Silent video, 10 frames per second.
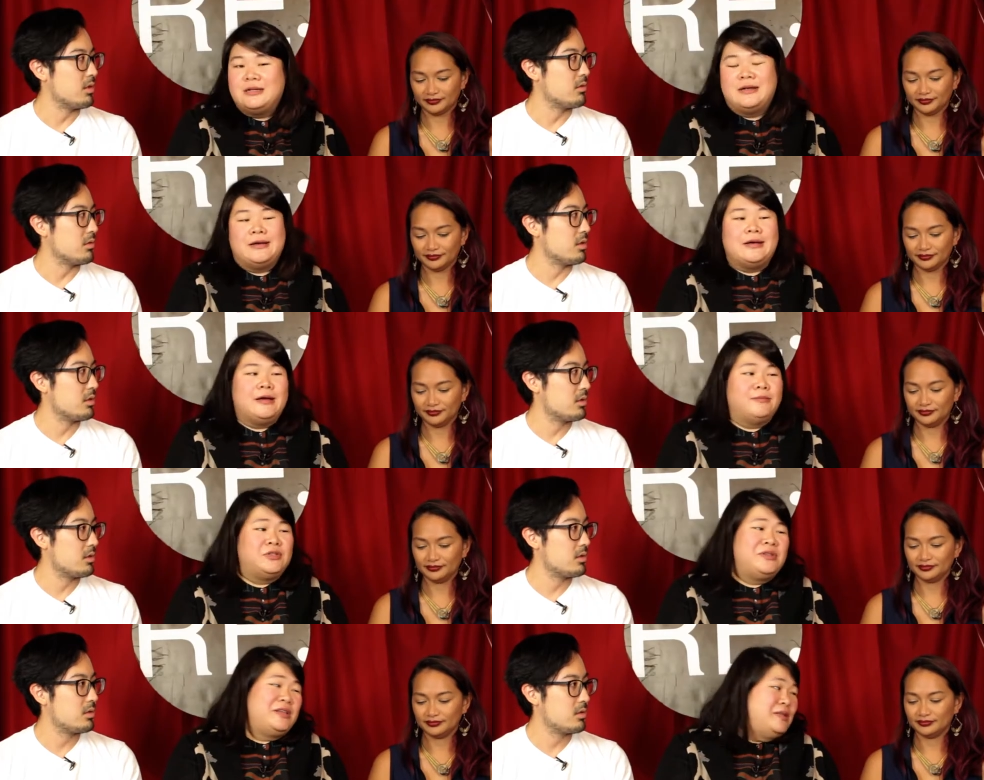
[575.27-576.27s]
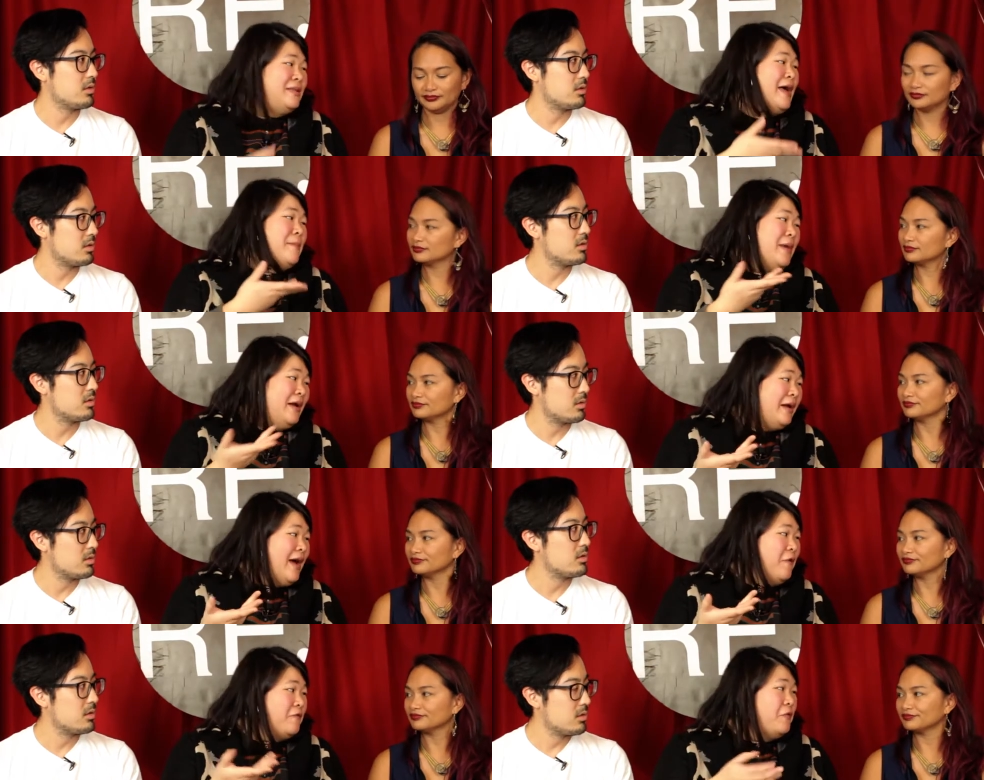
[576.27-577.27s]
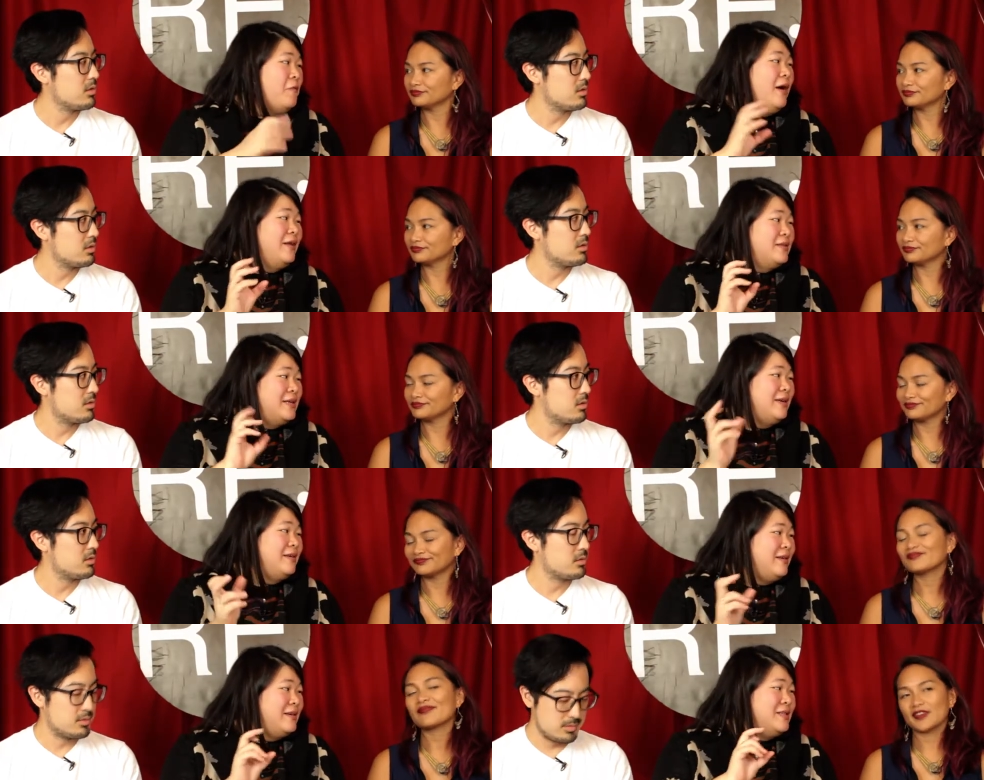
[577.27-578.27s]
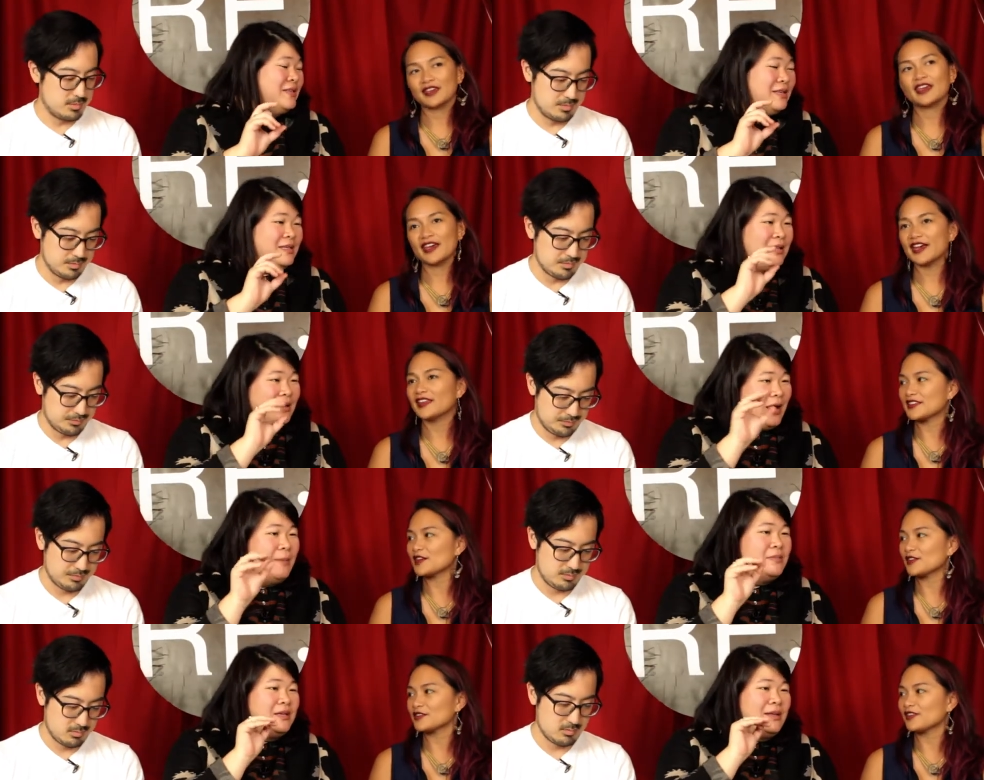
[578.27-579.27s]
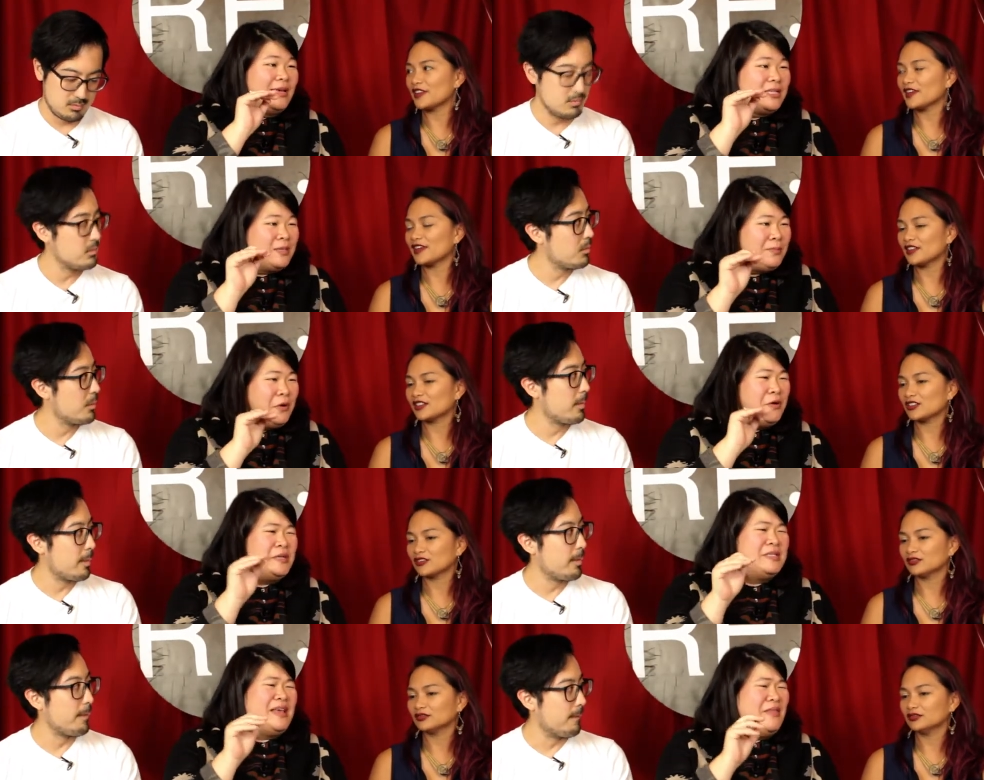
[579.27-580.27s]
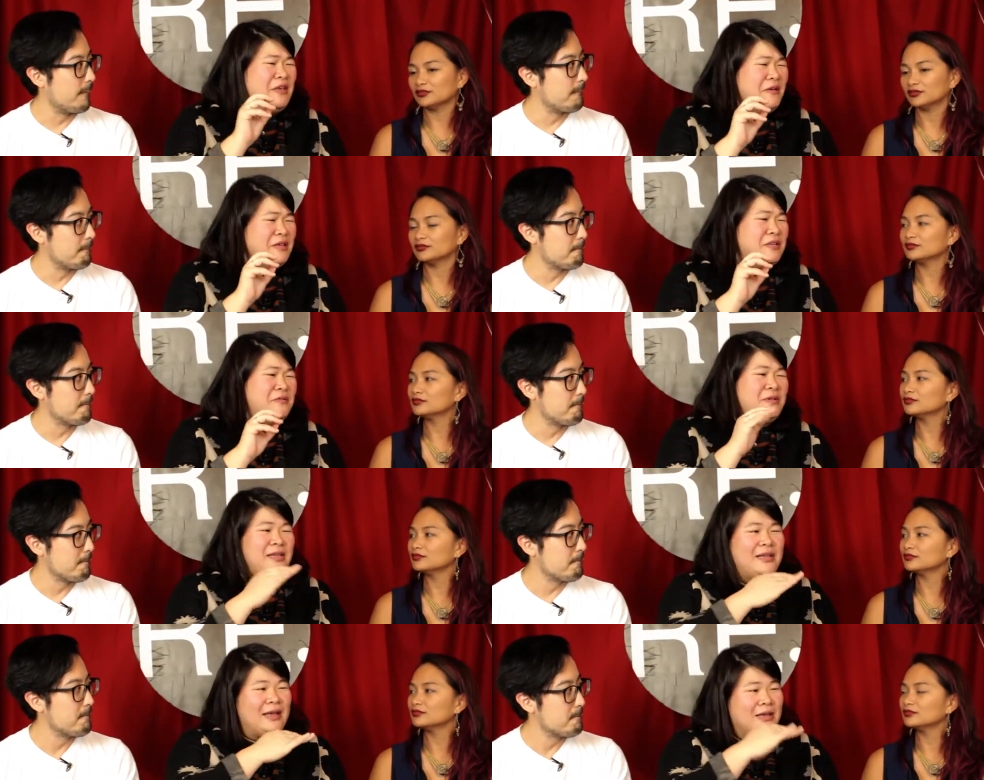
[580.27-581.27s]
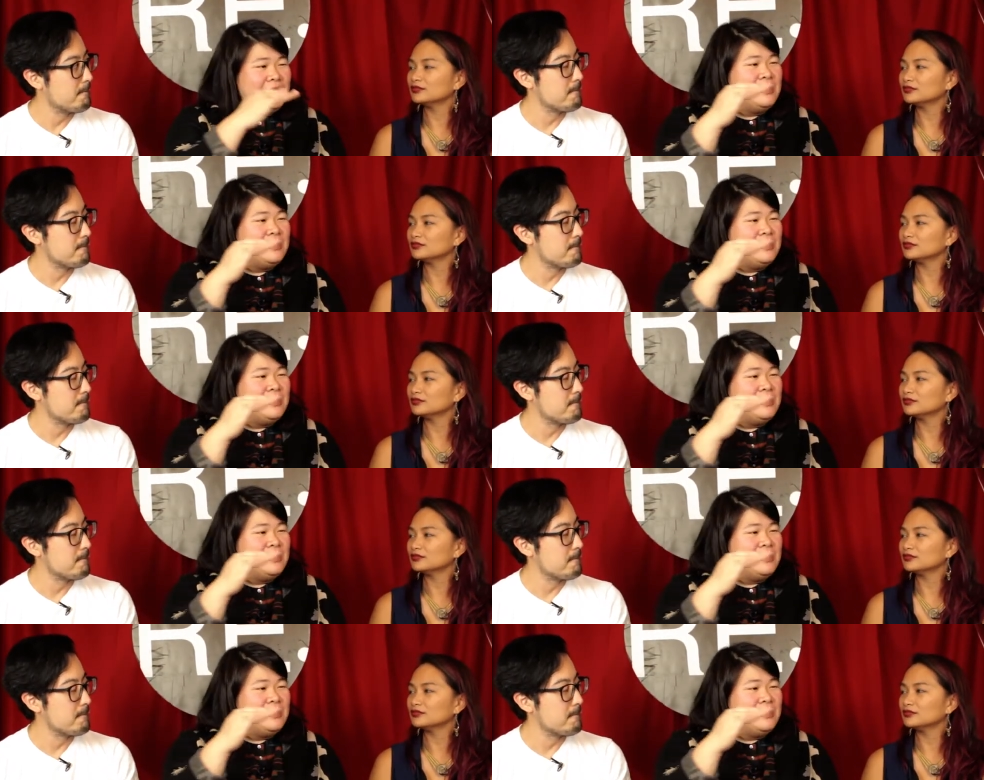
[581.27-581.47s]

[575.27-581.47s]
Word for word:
Speaker 1: right, right. Um, so that's, that might account for why it's like, because yeah, it comes in like spurts and there isn't really like a